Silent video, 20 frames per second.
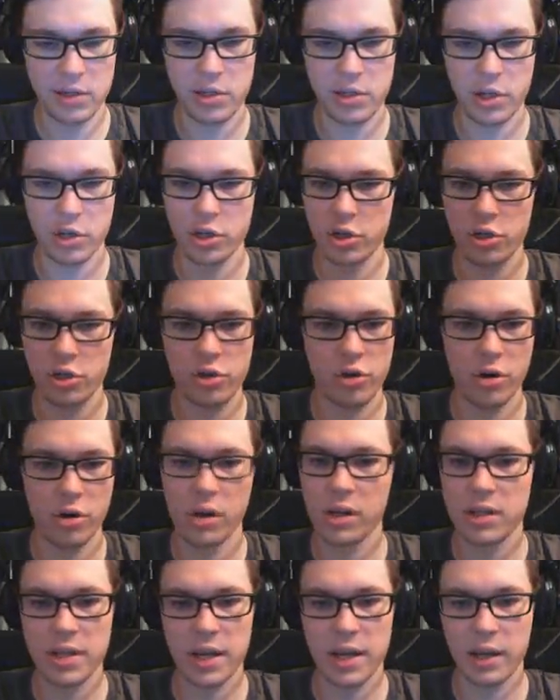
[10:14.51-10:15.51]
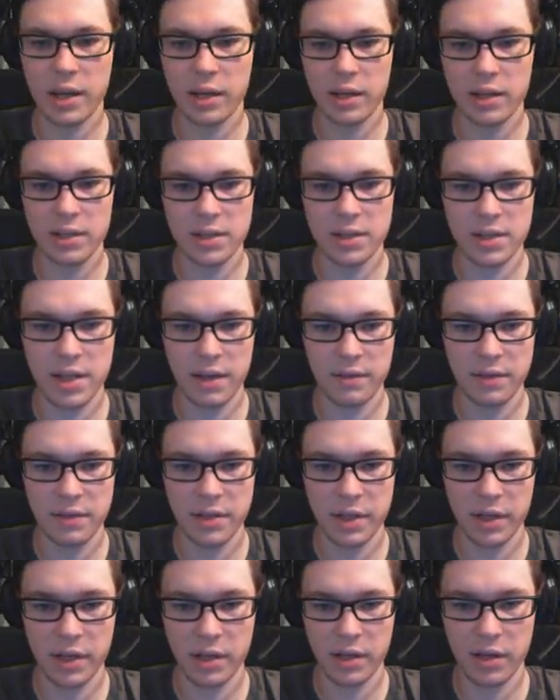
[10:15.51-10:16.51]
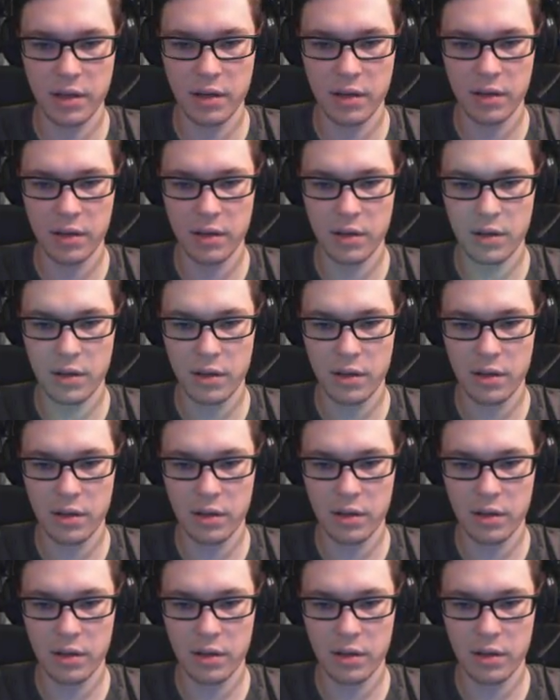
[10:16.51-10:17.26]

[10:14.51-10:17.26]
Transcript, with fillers: is such a strong attack. It's devastating